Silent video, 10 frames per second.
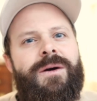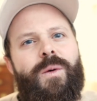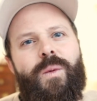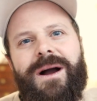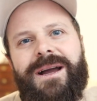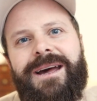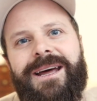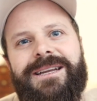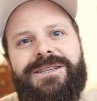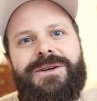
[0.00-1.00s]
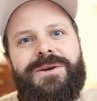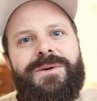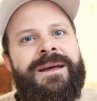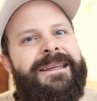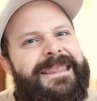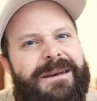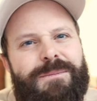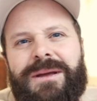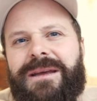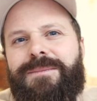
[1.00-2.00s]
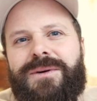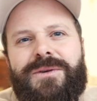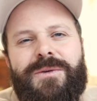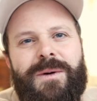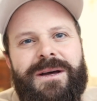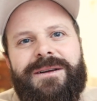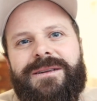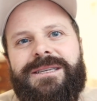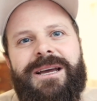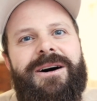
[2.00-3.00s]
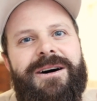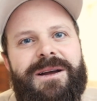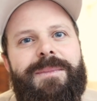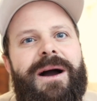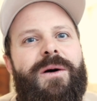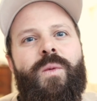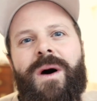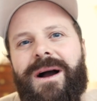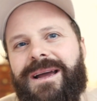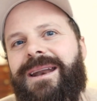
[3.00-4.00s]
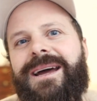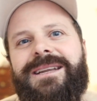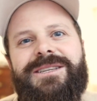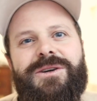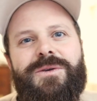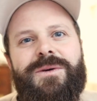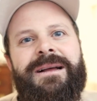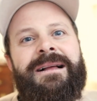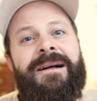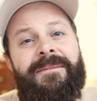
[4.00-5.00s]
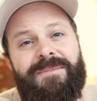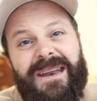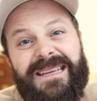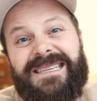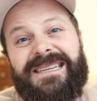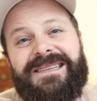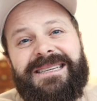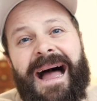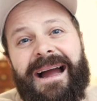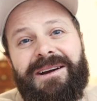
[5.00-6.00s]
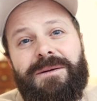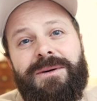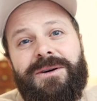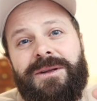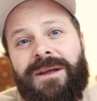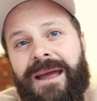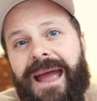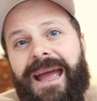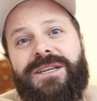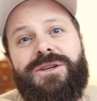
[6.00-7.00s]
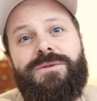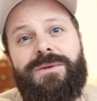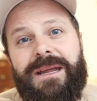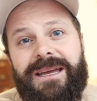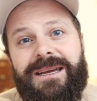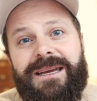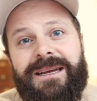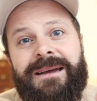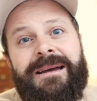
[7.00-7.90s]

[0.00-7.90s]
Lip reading: What can I do that people will talk about? What can I do that is desirable and unique?